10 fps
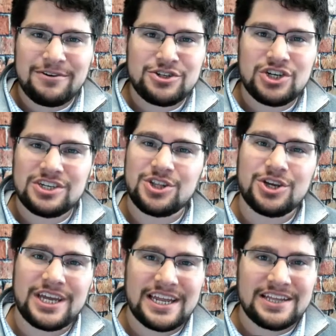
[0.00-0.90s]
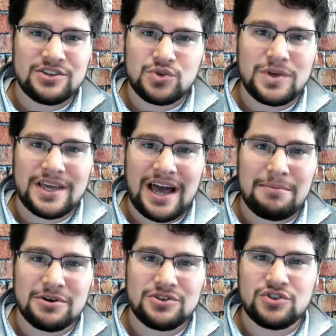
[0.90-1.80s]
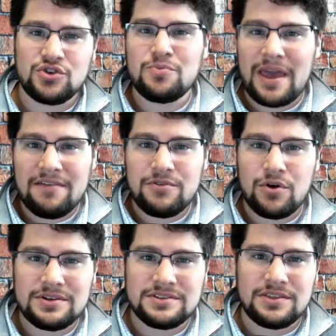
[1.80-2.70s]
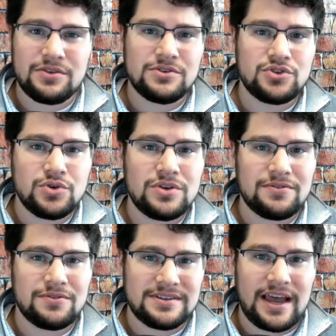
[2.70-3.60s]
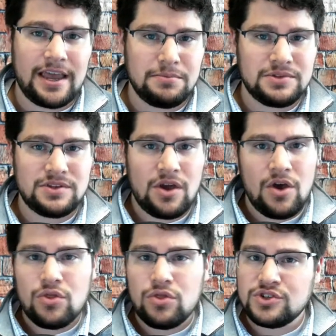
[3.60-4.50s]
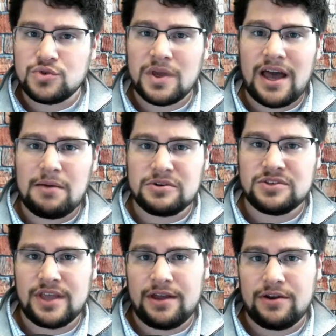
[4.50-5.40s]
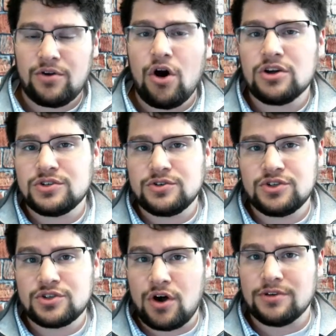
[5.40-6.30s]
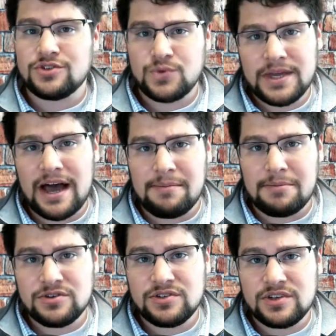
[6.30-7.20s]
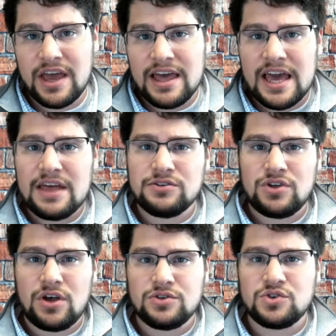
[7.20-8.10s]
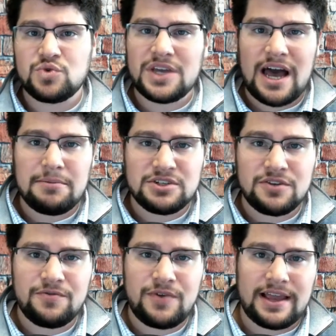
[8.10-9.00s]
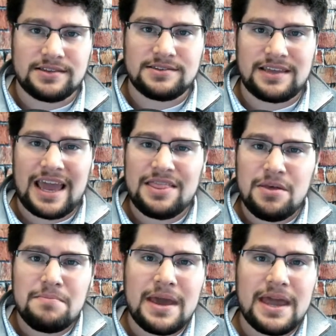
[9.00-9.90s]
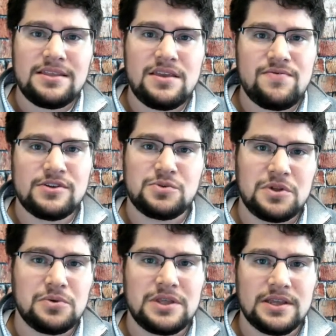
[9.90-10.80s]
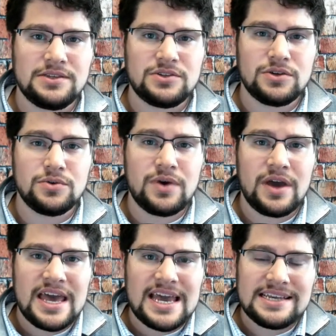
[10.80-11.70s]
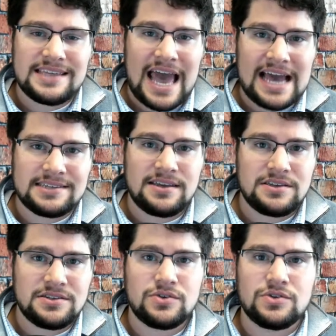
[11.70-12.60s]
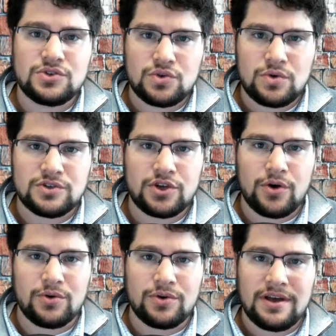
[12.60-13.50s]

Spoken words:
just looking into SuiteCommerce, you may have noticed that there's two different types. There's SuiteCommerce Standard, also just called SuiteCommerce, and there's also SuiteCommerce Advanced. And the main difference between these two is access to the source code.